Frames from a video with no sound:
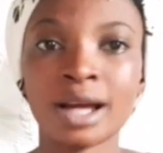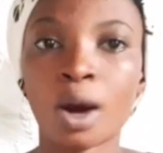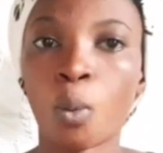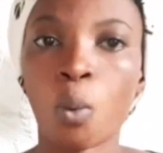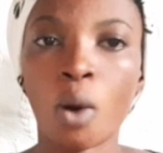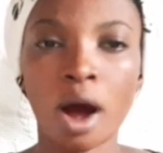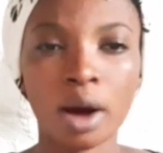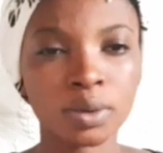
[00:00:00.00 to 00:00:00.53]
That
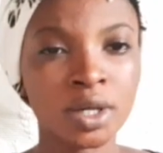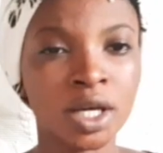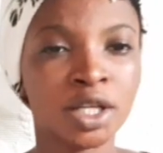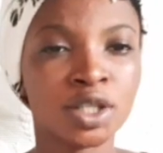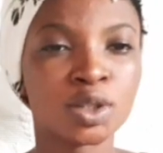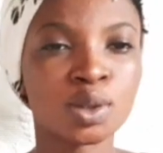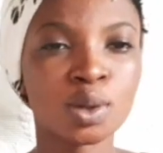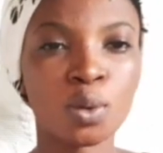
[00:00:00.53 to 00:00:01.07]
wow,
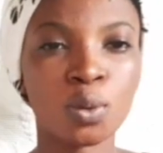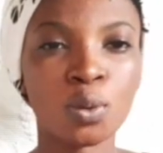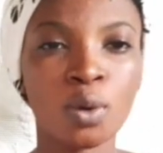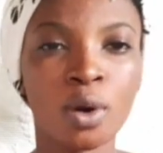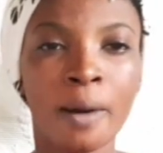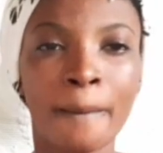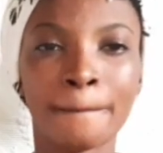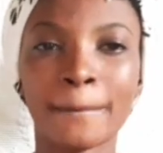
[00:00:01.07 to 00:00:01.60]
so
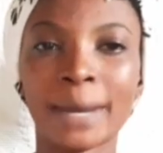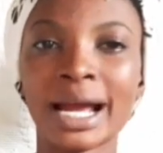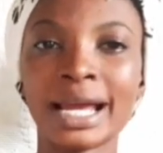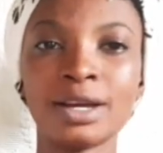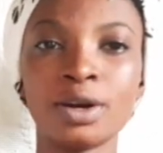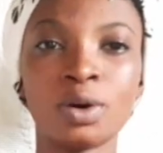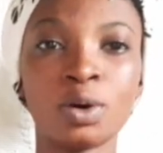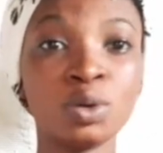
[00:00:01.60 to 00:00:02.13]
my